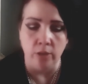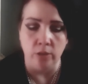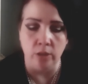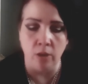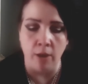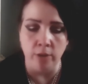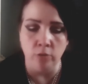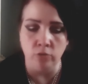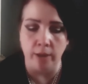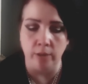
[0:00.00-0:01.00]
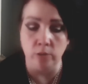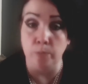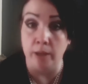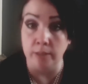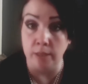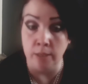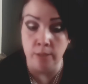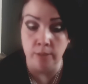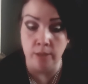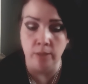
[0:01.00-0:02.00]
Light your dragon's blood
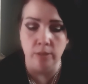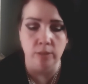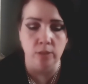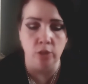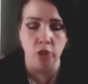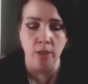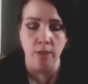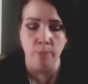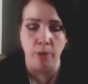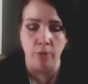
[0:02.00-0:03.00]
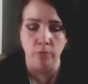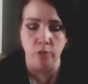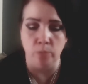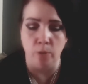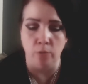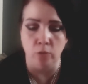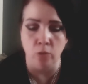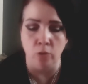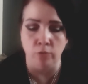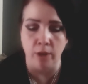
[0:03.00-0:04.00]
incense, gently blow the smoke
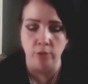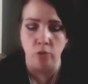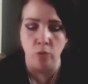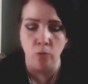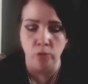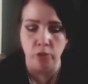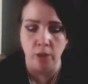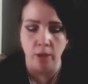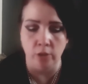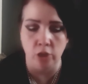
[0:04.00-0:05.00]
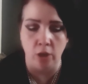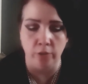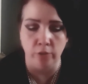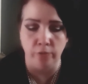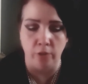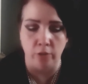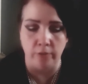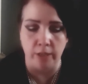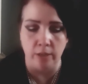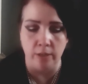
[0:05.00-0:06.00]
around your altar, chant the
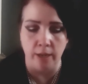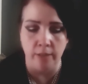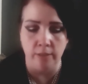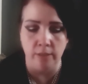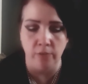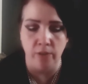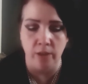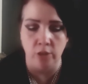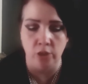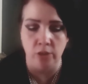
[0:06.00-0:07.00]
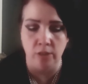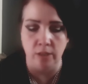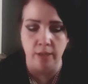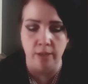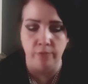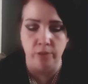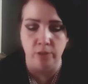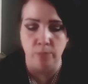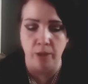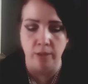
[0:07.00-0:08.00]
following. Negative energies leave this
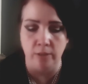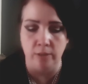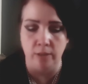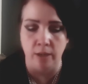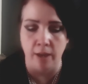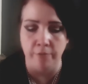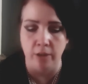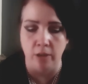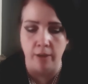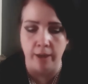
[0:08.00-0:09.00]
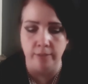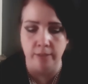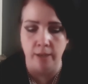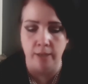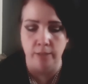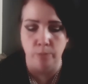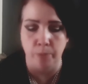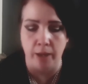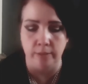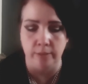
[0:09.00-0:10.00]
space, love and light take its
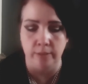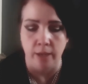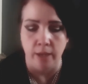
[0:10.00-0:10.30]
place.